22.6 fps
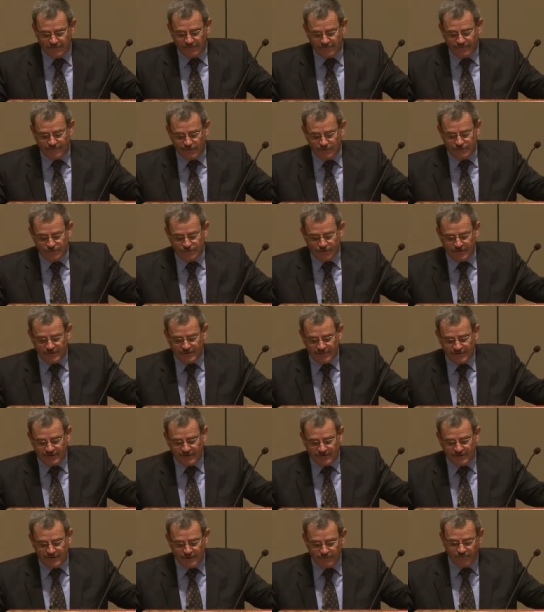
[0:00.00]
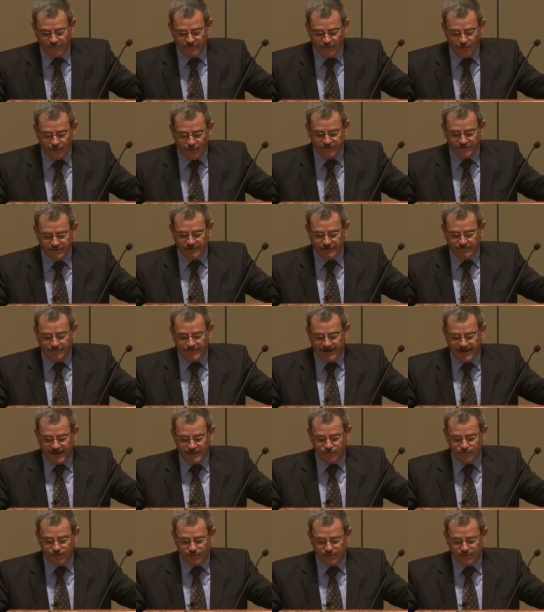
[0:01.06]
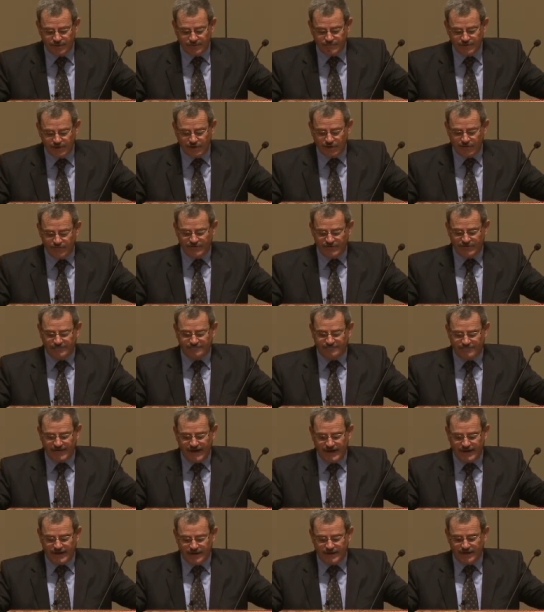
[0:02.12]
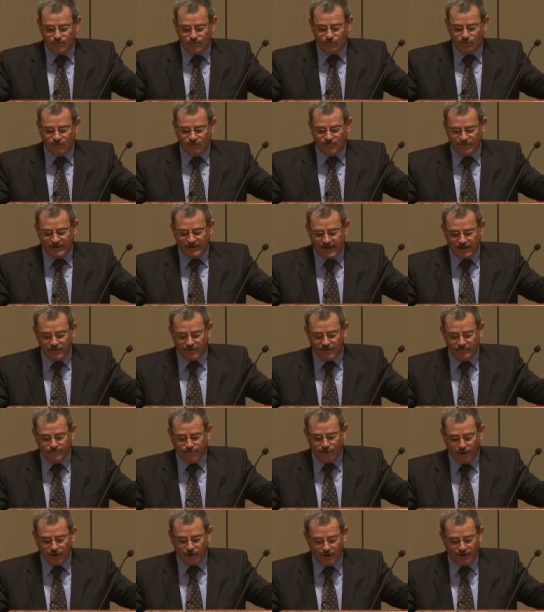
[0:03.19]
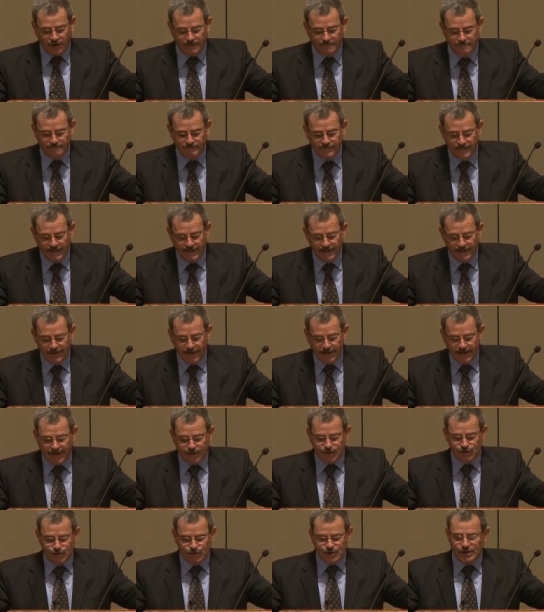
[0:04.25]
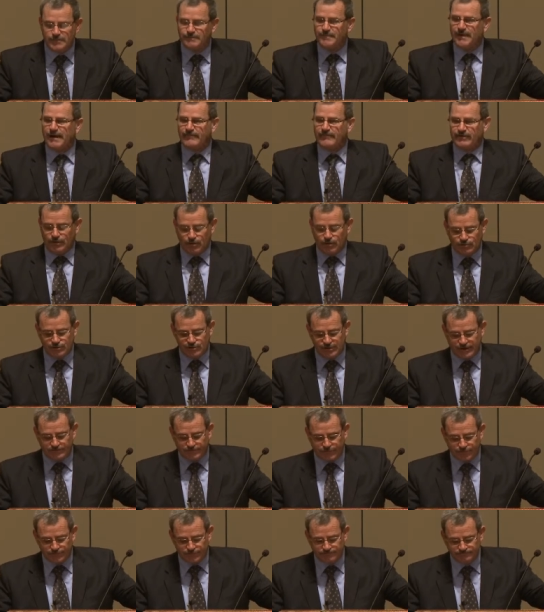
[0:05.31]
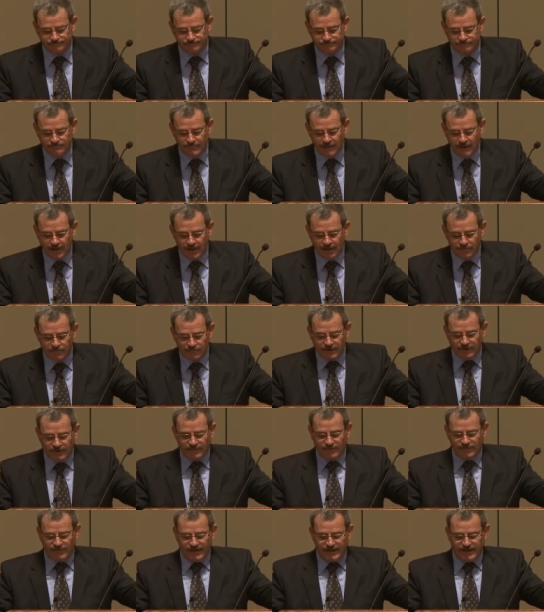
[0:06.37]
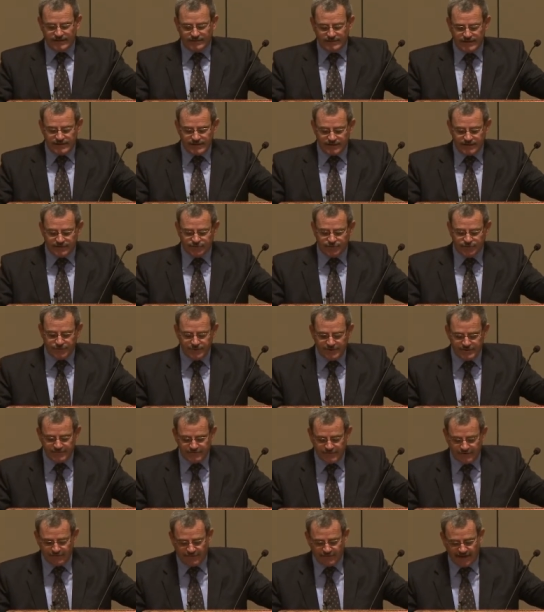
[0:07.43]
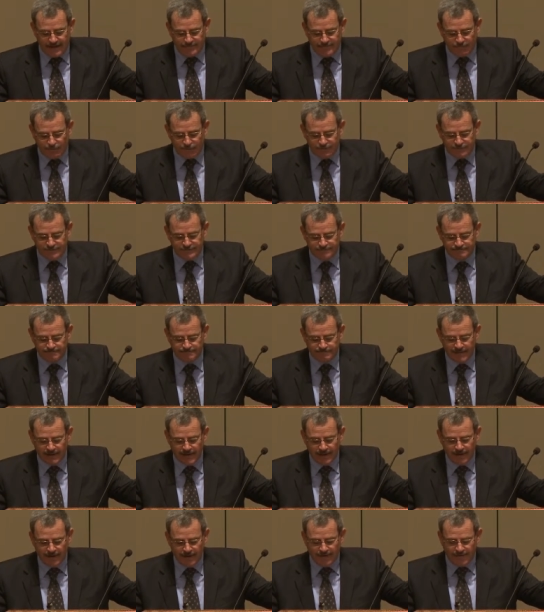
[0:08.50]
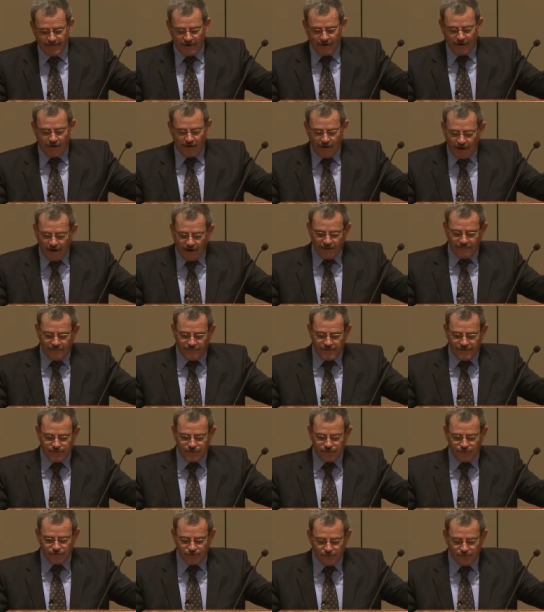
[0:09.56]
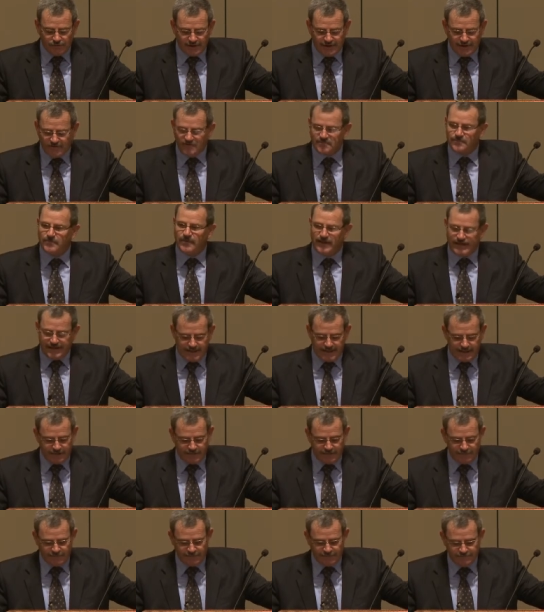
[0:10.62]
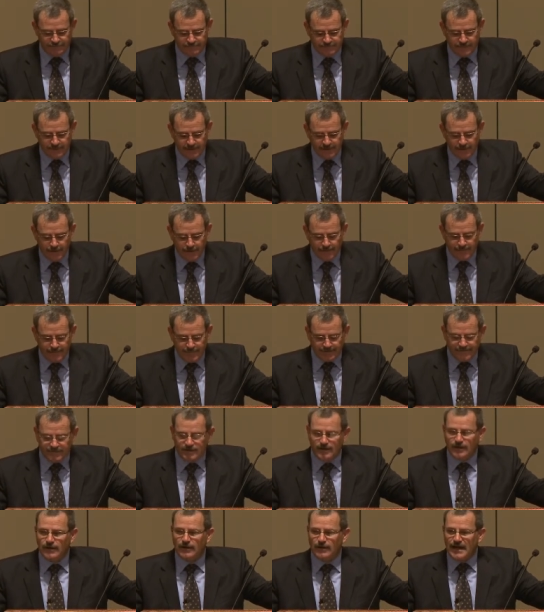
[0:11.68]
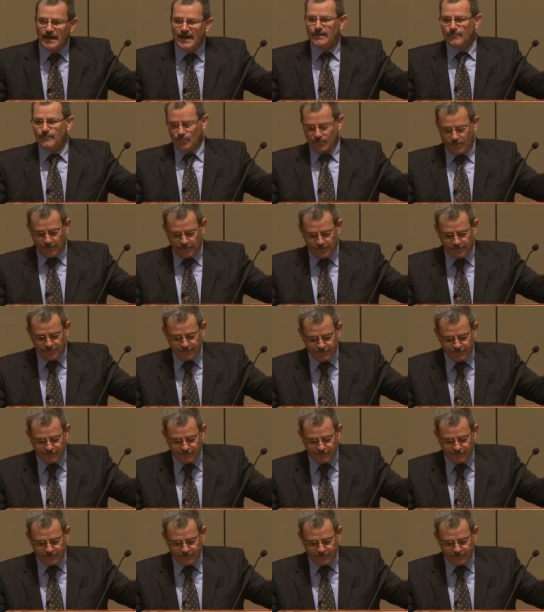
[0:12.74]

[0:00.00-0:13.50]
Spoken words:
verse 36, he was moved with compassion on them because they fainted and were scattered abroad as sheep having no shepherd. Then saith he unto his disciples, the harvest truly is plenteous, but the laborers